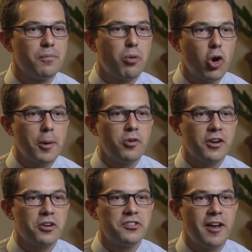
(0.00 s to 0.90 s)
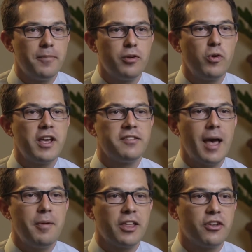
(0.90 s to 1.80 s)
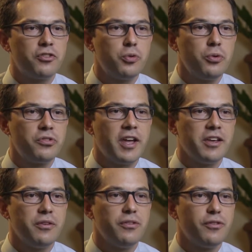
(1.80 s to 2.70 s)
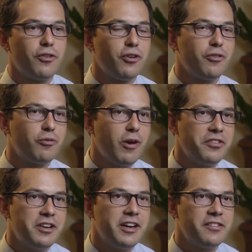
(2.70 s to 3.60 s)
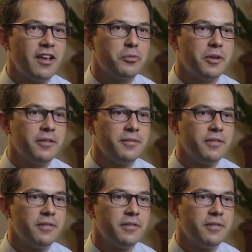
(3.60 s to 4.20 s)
program directors have been re-examining the tools they use for resident assessment.